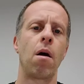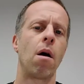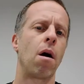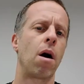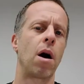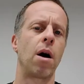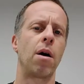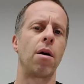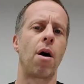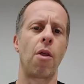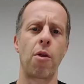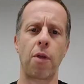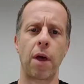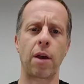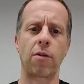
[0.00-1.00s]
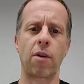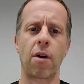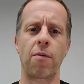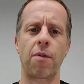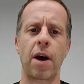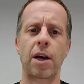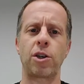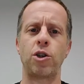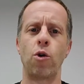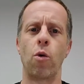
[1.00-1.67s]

Other things that affect